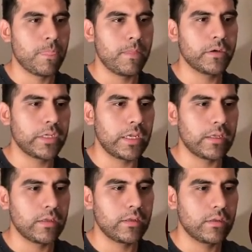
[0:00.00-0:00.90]
Okay.
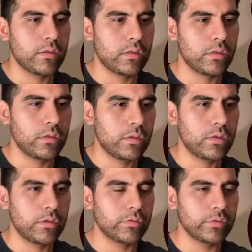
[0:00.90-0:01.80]

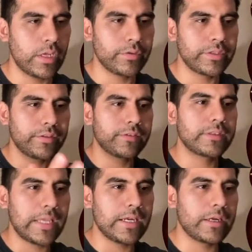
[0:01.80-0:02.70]
So now this is the
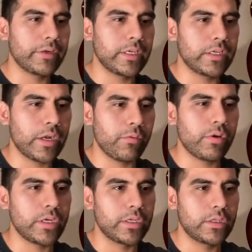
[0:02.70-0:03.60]
data right here I
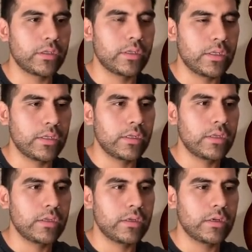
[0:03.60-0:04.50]
wanted.
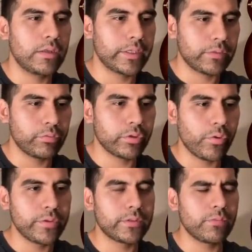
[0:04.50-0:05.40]
Like we're
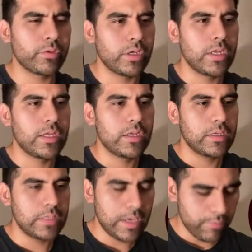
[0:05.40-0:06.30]
going somewhere.
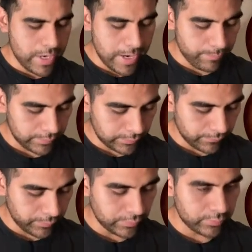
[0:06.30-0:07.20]
Now what happens if
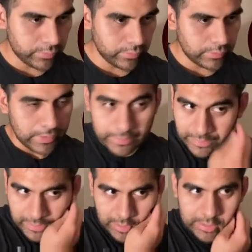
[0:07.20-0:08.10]
we turn that
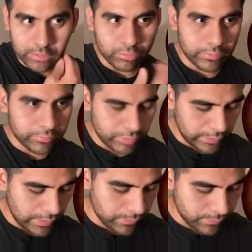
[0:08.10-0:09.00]
data into a
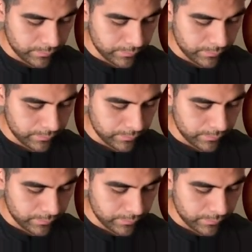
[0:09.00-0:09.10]
string now?